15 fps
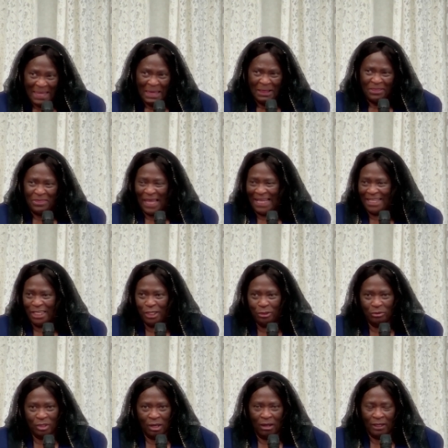Thank you,
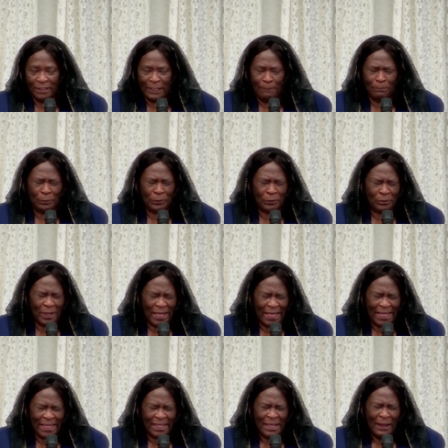God. I
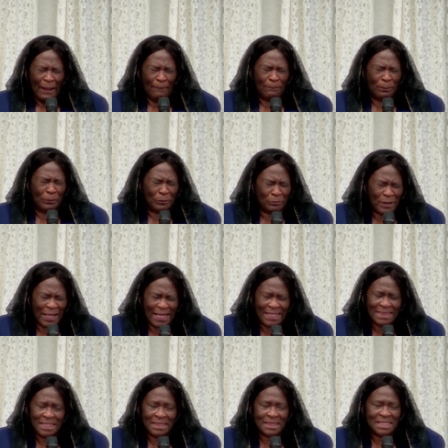pray, I pray
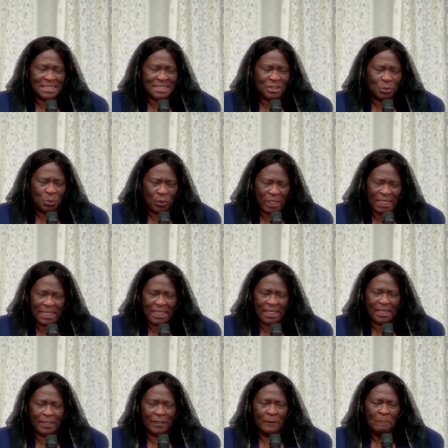that this
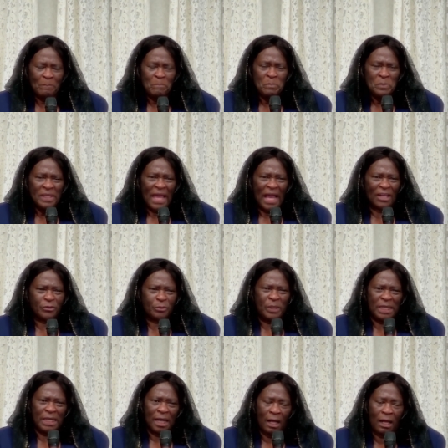week as
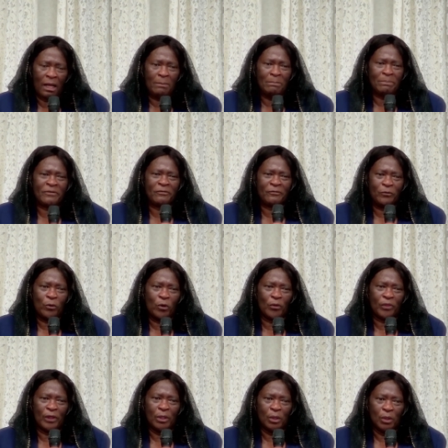we come before
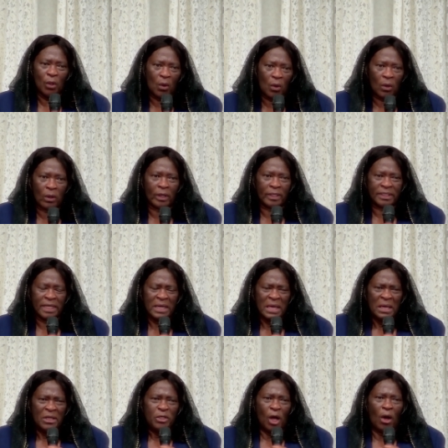the Lord,
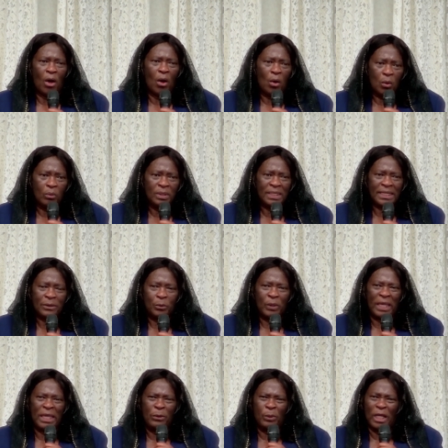not only
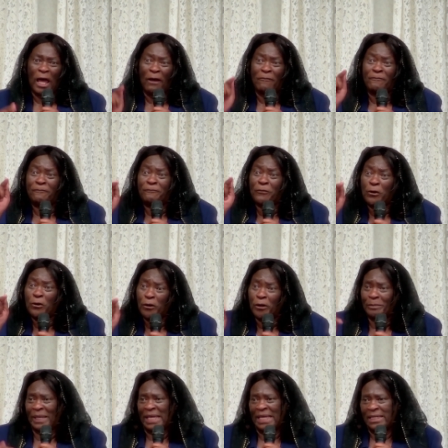He will
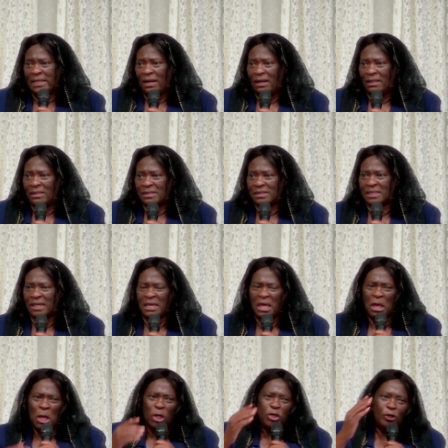affirm in us,
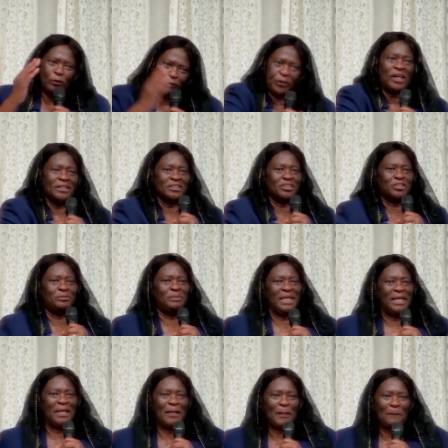You've touched
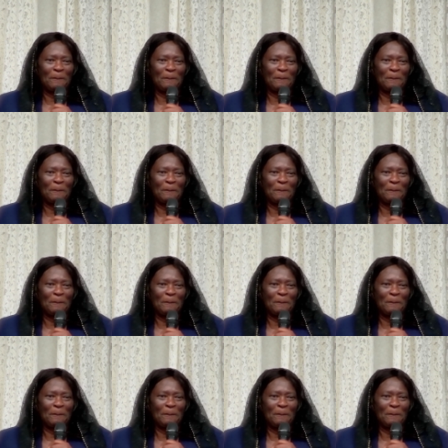me.